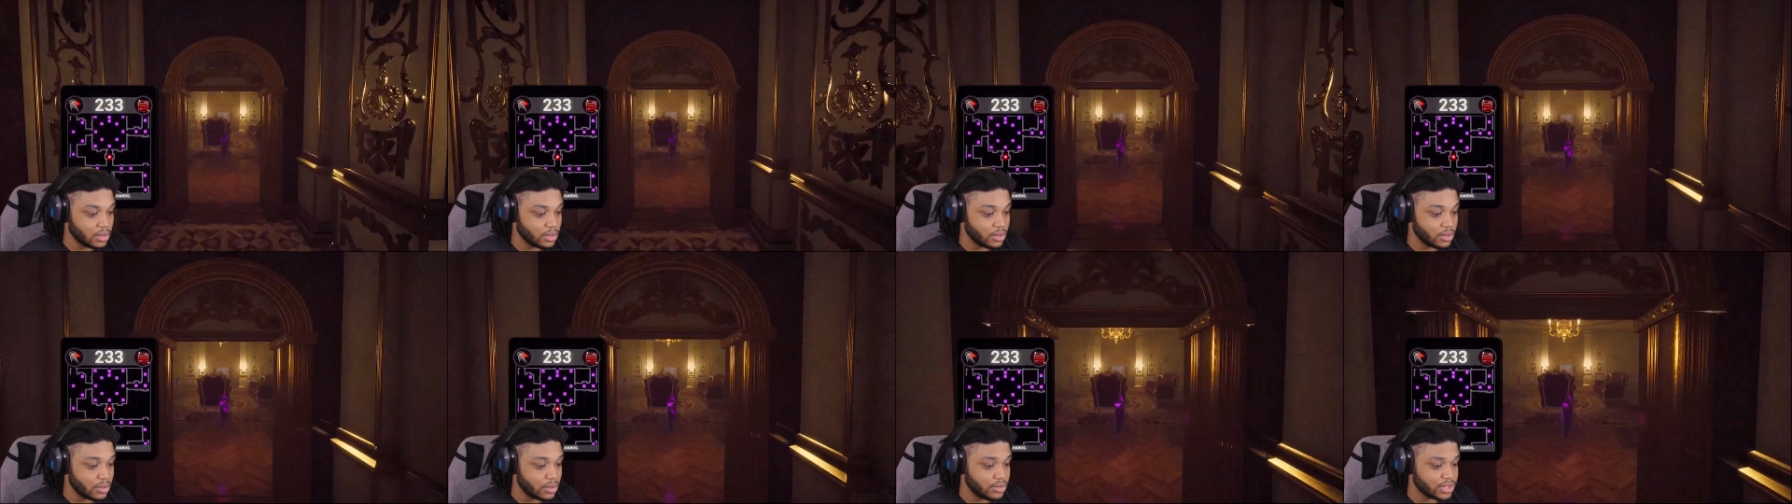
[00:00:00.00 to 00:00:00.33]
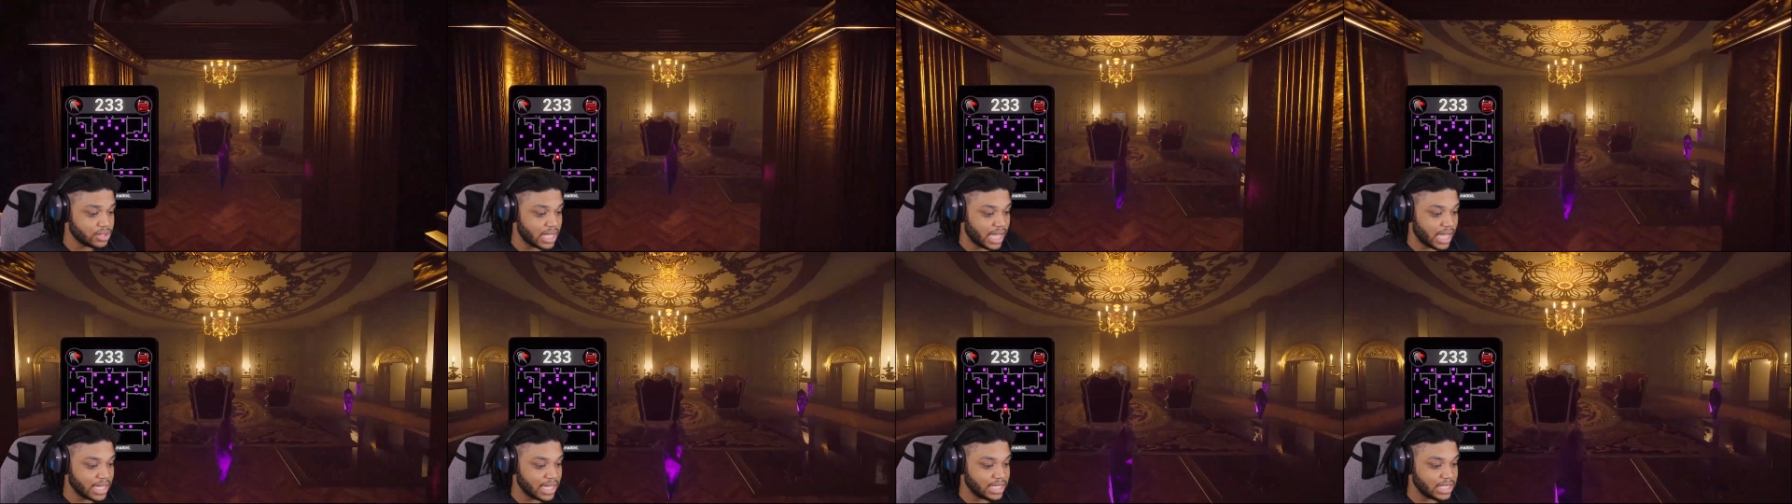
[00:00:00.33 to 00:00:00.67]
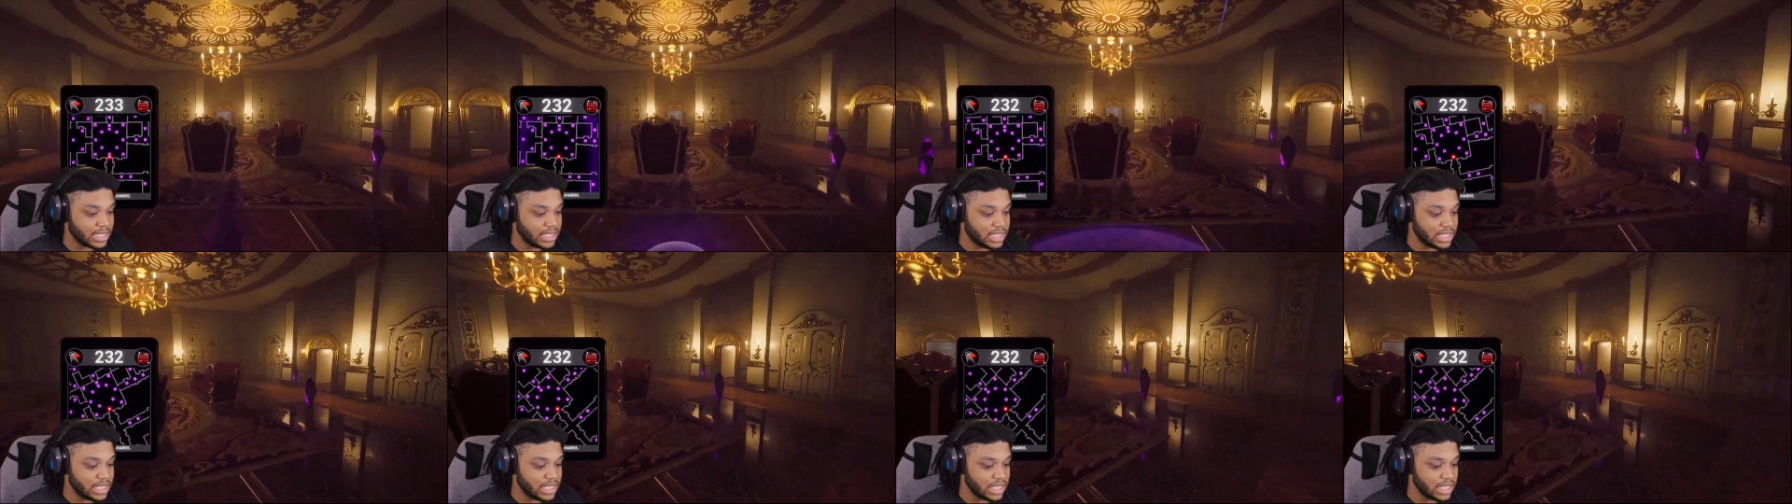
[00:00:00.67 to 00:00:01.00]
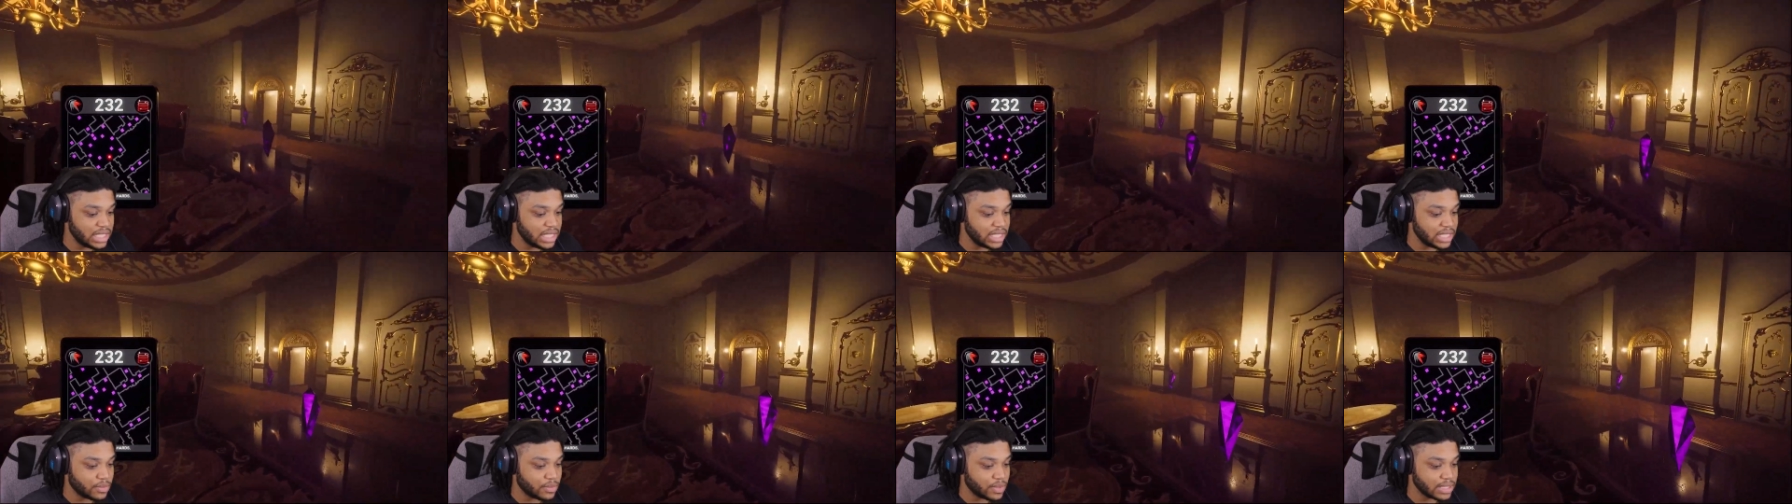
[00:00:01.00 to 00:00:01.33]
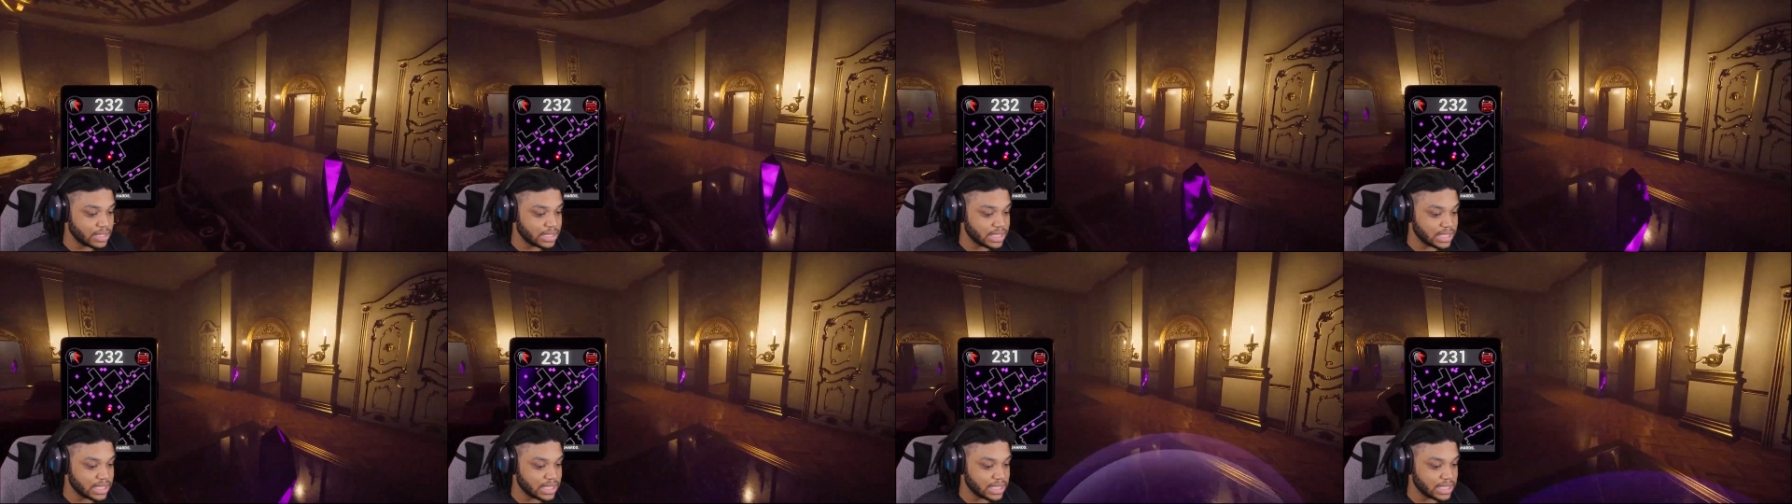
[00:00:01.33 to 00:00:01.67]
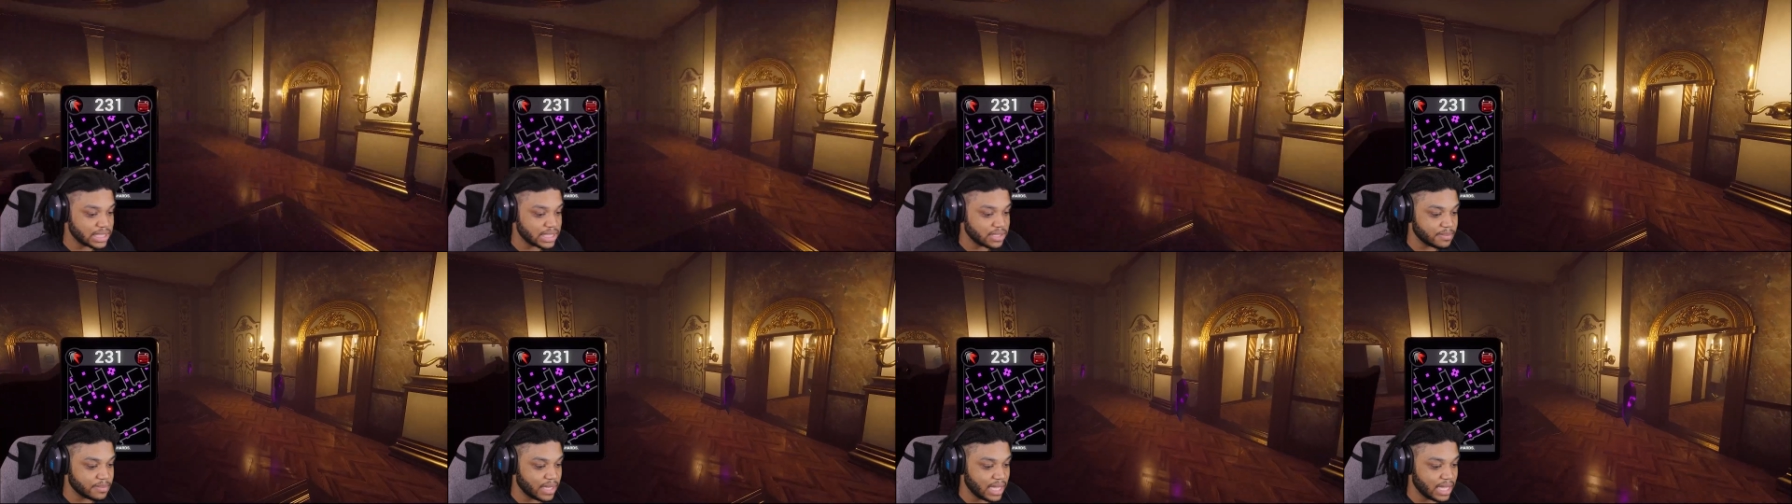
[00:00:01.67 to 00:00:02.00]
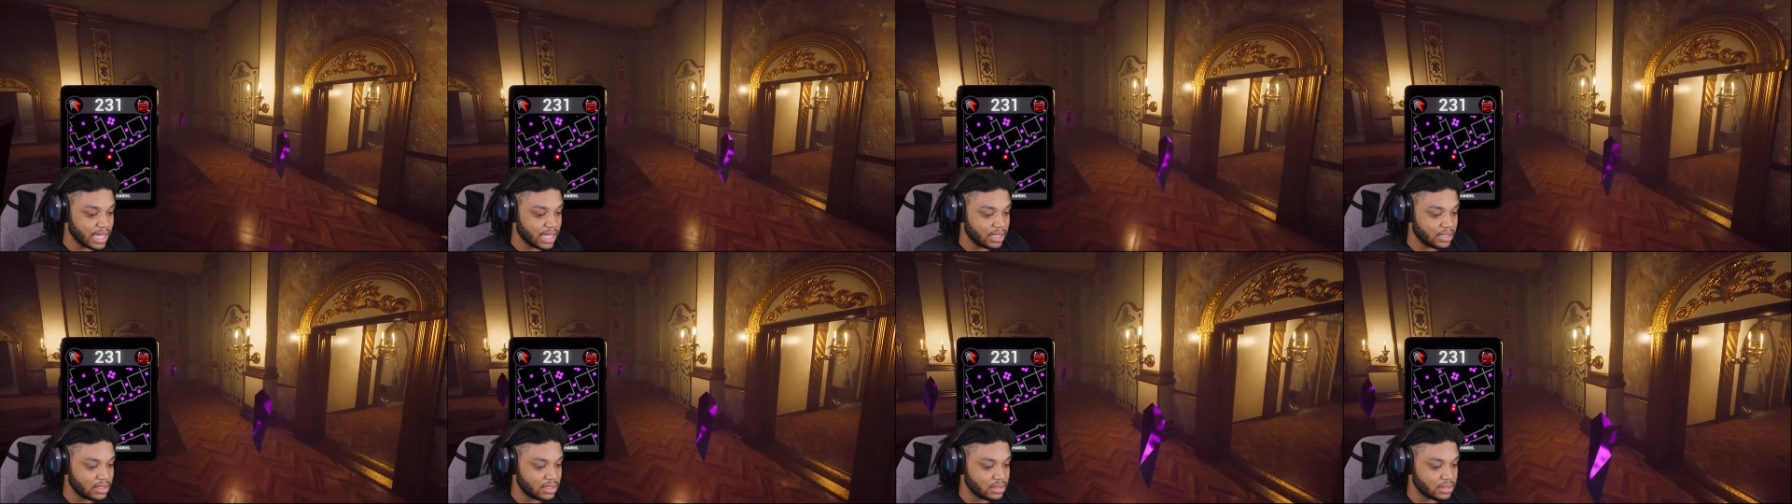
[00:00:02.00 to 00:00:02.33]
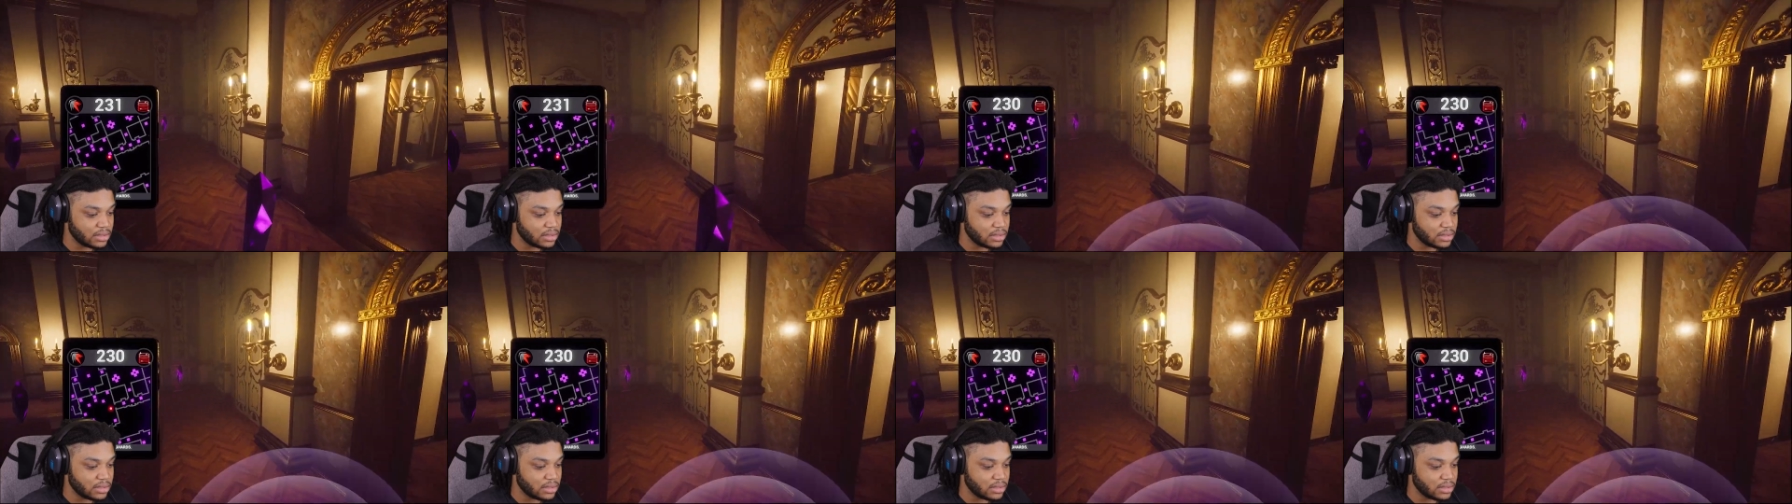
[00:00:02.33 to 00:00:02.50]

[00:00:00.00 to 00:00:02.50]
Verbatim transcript: Whose idea was this, man?